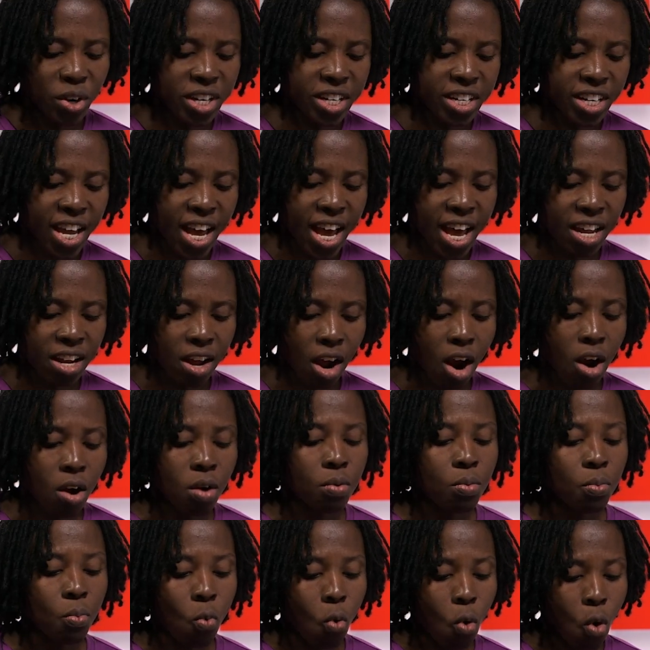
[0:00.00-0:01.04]
written that our
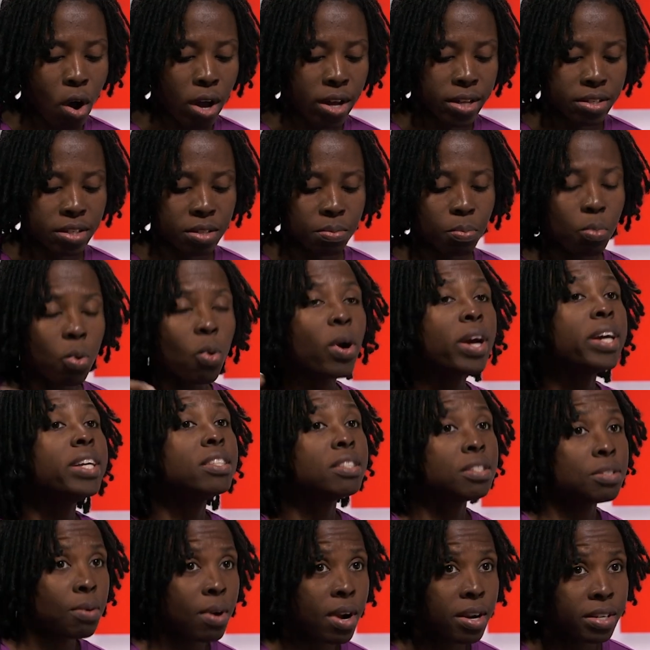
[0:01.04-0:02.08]
wants
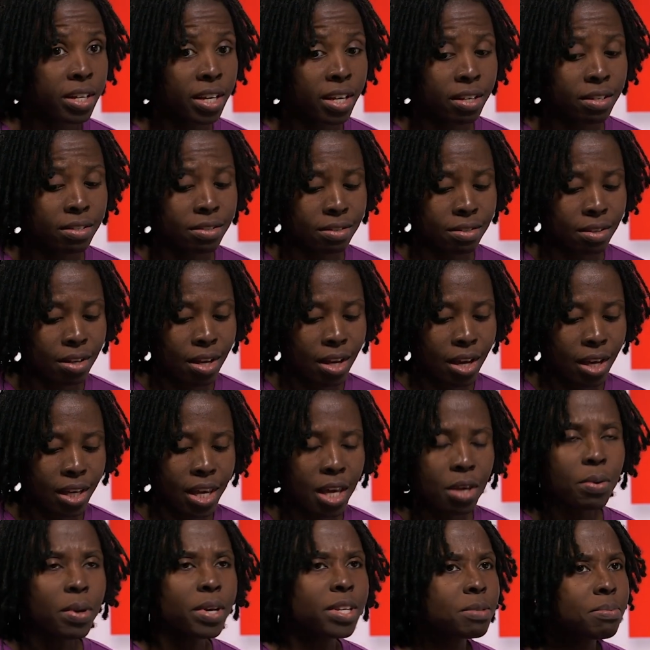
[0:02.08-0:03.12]
point to our needs.
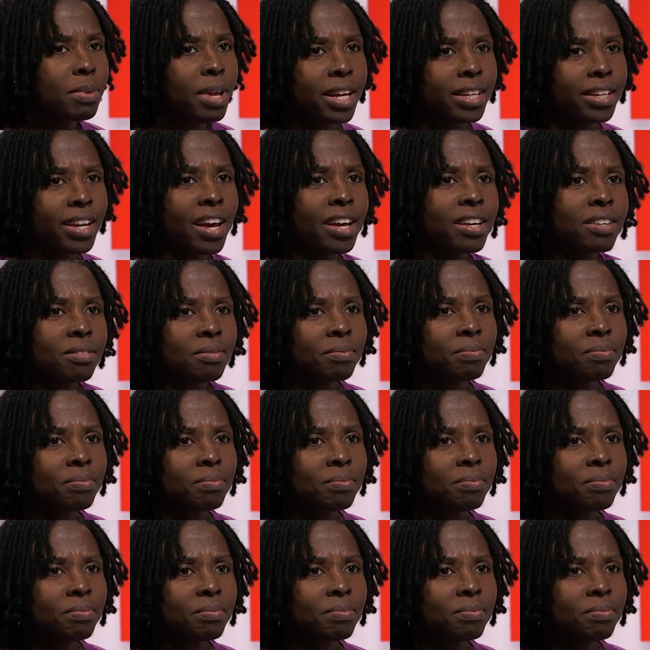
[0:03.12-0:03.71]
Can you explain that?